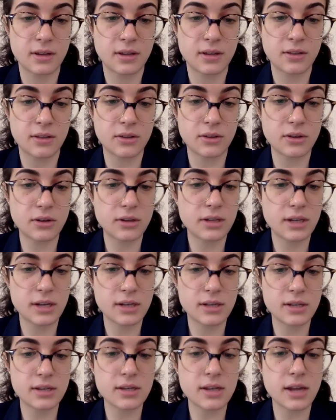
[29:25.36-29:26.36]
The good kid
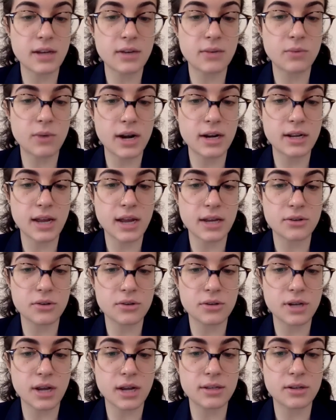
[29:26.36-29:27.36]
is assigned a writing
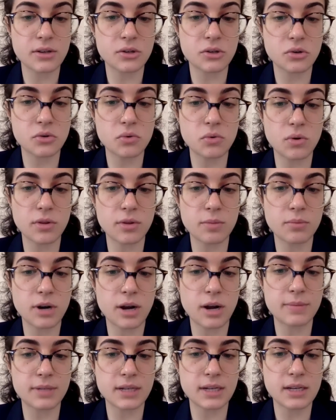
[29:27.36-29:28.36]
exercise at school. The
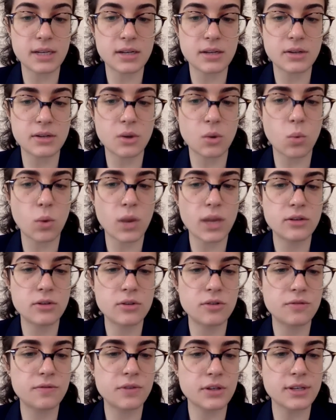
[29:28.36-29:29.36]
prompt is, when do
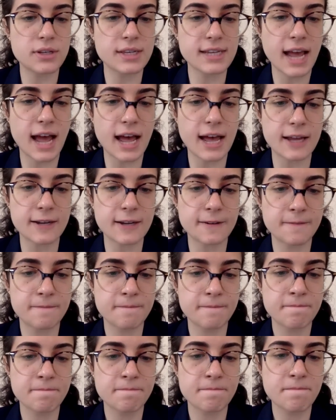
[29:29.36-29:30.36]
you feel sad?
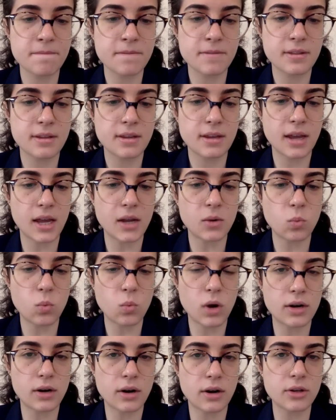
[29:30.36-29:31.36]
And
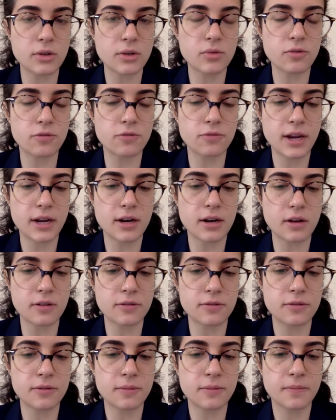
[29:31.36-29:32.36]
what are you afraid
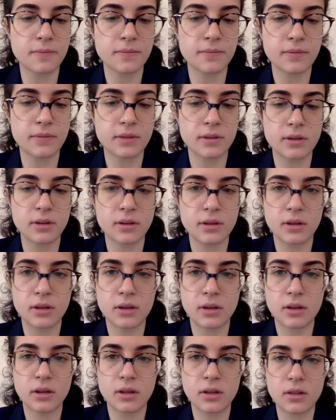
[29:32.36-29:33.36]
of?
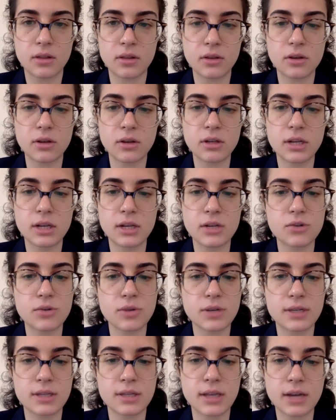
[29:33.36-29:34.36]
The good kid
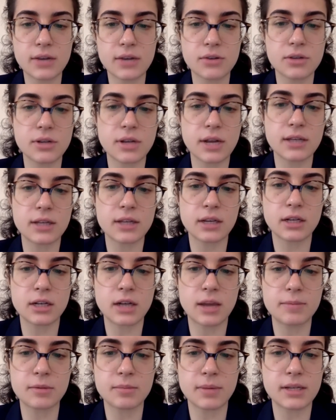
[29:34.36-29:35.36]
treats the exercise like an
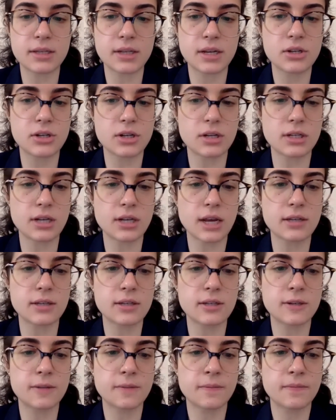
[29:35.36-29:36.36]
optimization
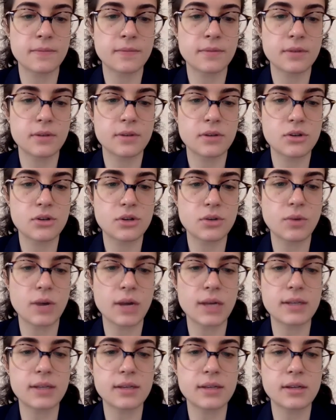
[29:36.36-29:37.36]
test. She
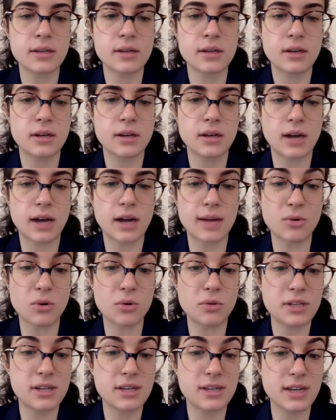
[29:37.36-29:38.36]
writes, I'm
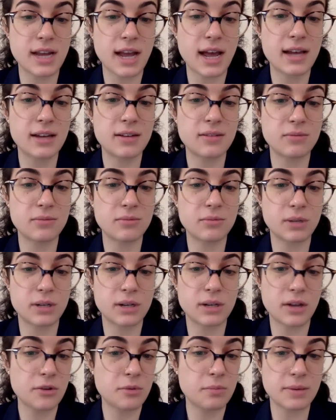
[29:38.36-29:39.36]
only sad
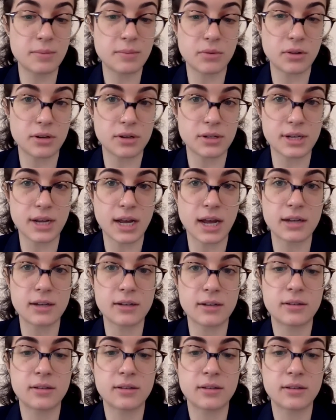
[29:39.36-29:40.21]
when other people are sad.